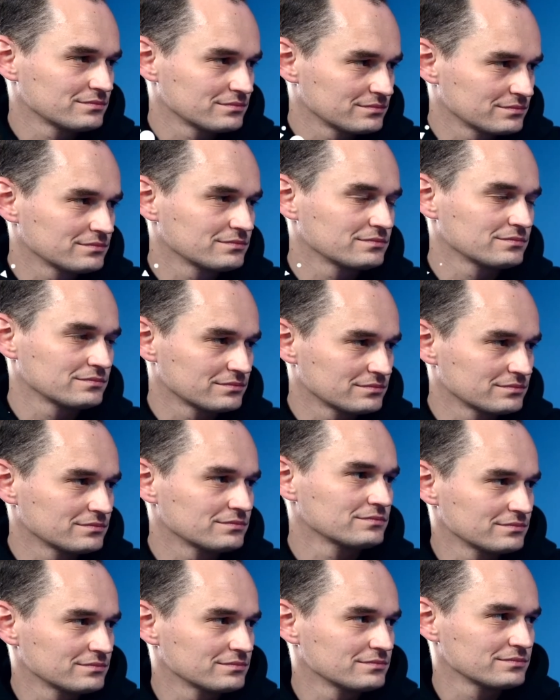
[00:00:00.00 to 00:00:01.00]

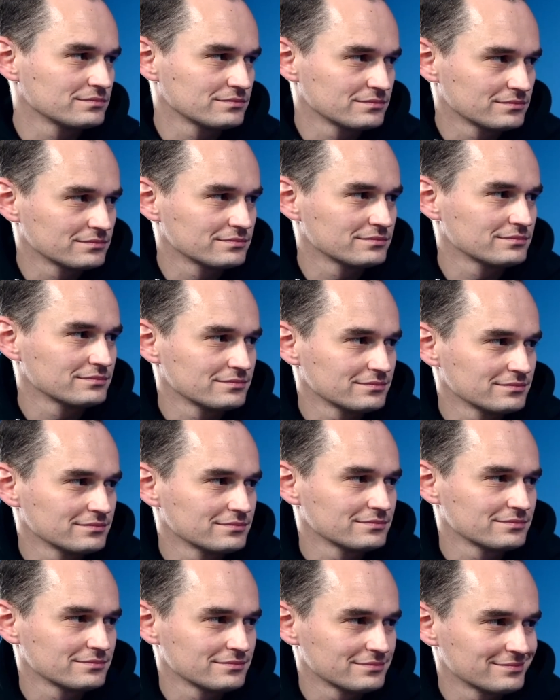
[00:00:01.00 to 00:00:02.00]

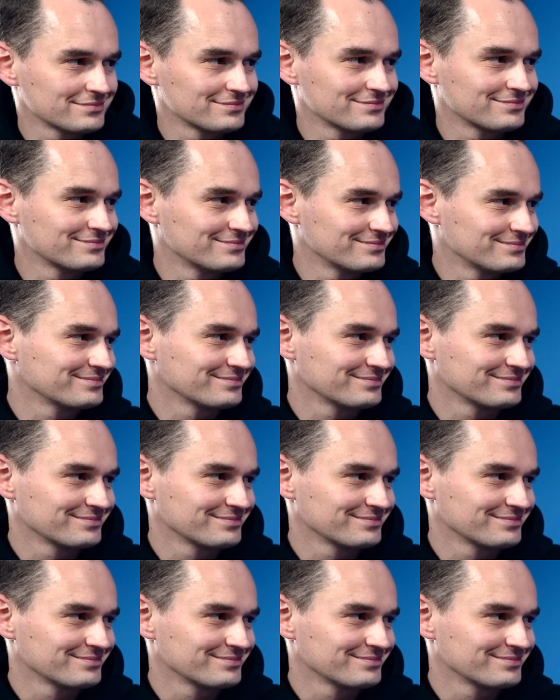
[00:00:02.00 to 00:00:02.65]
This person isn't speaking.